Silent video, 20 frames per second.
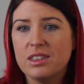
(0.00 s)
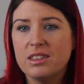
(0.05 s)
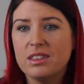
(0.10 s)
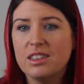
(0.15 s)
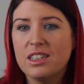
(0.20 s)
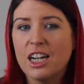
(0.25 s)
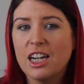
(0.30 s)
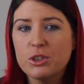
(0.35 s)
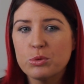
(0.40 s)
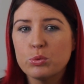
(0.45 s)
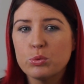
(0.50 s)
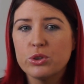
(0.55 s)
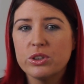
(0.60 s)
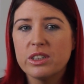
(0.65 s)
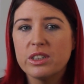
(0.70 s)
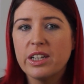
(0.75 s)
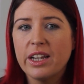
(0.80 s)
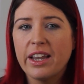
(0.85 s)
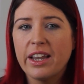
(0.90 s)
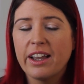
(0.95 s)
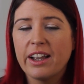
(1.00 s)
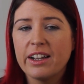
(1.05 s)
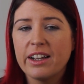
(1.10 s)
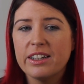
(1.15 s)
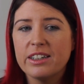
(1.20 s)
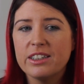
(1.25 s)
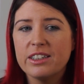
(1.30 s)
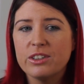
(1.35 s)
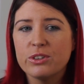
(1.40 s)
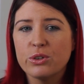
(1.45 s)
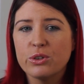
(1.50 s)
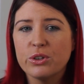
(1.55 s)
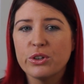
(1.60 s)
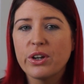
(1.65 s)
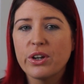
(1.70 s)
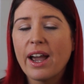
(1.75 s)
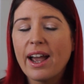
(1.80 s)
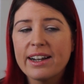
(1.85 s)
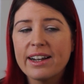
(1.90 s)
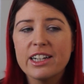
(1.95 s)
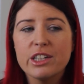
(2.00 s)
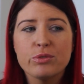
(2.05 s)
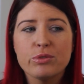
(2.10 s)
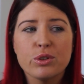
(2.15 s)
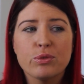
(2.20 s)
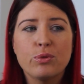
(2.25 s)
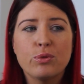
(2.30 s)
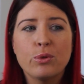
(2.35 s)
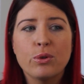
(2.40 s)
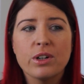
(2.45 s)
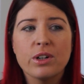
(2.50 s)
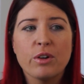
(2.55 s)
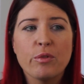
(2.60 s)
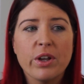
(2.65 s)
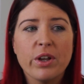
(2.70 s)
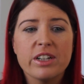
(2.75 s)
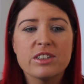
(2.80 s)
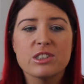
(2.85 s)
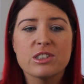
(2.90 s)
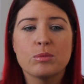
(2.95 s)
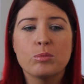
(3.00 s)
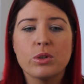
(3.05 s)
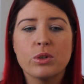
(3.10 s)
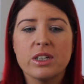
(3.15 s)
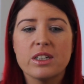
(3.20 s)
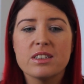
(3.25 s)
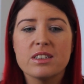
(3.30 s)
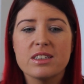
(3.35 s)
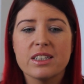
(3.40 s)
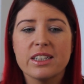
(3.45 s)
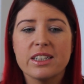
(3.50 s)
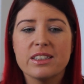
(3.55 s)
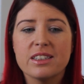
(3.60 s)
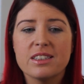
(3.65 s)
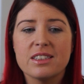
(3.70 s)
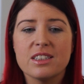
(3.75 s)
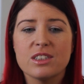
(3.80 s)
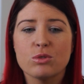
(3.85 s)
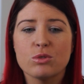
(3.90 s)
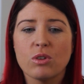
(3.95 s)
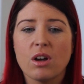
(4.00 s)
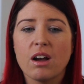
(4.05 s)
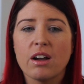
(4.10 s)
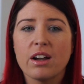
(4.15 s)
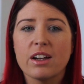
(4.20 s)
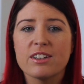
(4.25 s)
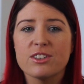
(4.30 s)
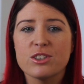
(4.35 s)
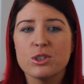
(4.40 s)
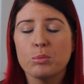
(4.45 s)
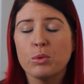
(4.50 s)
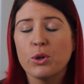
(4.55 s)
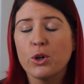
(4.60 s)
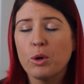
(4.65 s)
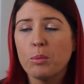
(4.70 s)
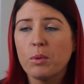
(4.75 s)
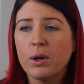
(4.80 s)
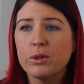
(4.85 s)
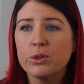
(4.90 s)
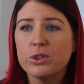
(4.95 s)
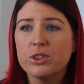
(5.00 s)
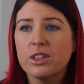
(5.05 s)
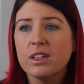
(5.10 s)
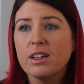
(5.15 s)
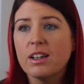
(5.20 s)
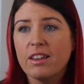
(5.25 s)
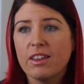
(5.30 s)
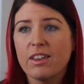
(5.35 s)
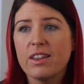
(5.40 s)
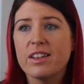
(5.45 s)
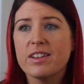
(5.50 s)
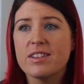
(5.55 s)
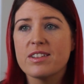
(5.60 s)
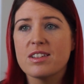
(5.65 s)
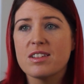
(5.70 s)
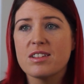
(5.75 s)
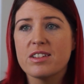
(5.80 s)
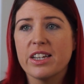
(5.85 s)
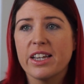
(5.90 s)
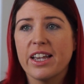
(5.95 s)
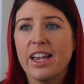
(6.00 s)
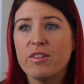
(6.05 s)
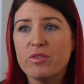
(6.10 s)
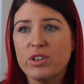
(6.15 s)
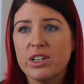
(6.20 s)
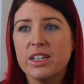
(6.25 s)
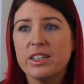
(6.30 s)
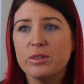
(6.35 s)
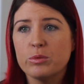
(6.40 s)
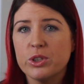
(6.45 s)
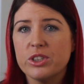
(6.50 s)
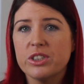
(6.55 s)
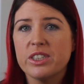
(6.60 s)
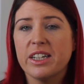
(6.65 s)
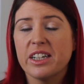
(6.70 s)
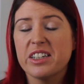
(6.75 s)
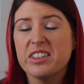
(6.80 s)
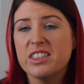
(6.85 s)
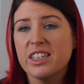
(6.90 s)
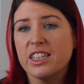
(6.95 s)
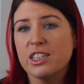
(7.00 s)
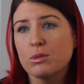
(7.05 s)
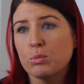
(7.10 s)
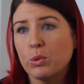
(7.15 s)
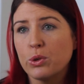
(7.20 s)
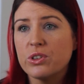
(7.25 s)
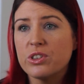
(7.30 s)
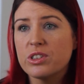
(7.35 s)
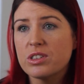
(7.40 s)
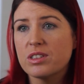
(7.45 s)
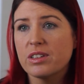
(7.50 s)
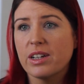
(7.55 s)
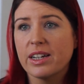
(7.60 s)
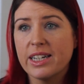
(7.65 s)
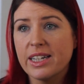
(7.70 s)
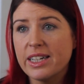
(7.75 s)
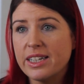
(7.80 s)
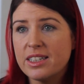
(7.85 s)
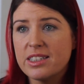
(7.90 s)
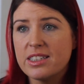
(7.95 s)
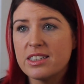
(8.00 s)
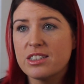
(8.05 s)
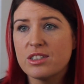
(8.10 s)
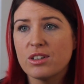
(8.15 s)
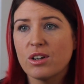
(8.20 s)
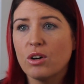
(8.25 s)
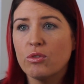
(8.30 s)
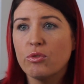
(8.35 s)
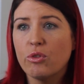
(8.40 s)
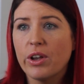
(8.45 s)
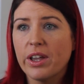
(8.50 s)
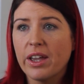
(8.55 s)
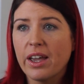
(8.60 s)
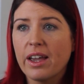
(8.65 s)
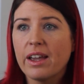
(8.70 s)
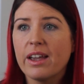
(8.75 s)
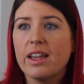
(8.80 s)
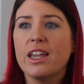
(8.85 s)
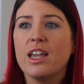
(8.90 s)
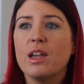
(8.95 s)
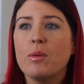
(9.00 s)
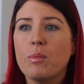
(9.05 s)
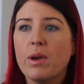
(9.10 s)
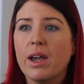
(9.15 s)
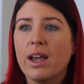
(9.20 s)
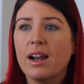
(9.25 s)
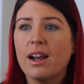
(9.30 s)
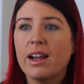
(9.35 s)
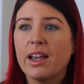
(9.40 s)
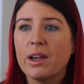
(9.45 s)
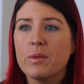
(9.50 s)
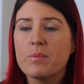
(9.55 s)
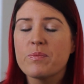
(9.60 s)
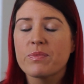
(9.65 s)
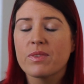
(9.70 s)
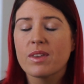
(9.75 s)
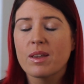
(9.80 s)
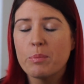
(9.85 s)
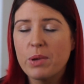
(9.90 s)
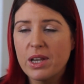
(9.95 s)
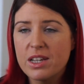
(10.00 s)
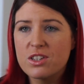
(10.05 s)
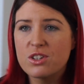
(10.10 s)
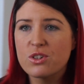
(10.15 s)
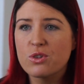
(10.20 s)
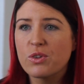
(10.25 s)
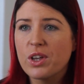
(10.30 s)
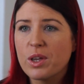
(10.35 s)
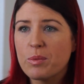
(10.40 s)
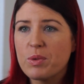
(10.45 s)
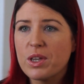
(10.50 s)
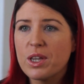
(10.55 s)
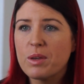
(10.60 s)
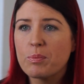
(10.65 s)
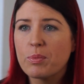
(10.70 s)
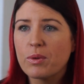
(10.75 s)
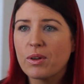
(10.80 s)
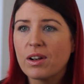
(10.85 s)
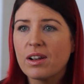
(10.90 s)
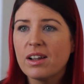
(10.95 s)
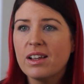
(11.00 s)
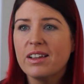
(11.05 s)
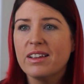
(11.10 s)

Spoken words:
Not one thing, you know, you can't lift the phone and ring someone and say this is wrong, can someone come out? Everything would take 6 months at least of ringing, emailing, pestering people,